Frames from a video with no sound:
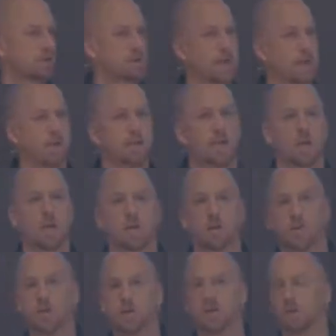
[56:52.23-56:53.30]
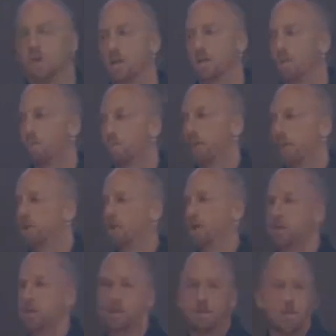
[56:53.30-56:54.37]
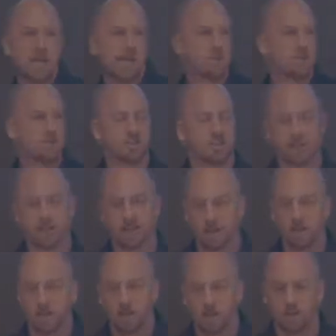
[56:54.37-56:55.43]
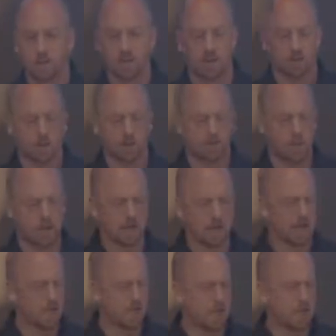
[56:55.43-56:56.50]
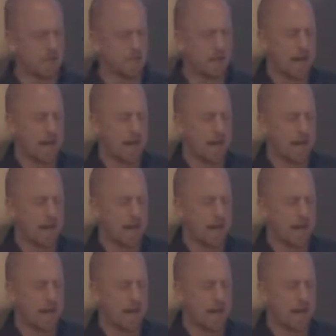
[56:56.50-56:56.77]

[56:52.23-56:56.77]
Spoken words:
Right? Like when they had just like, there had been an enemy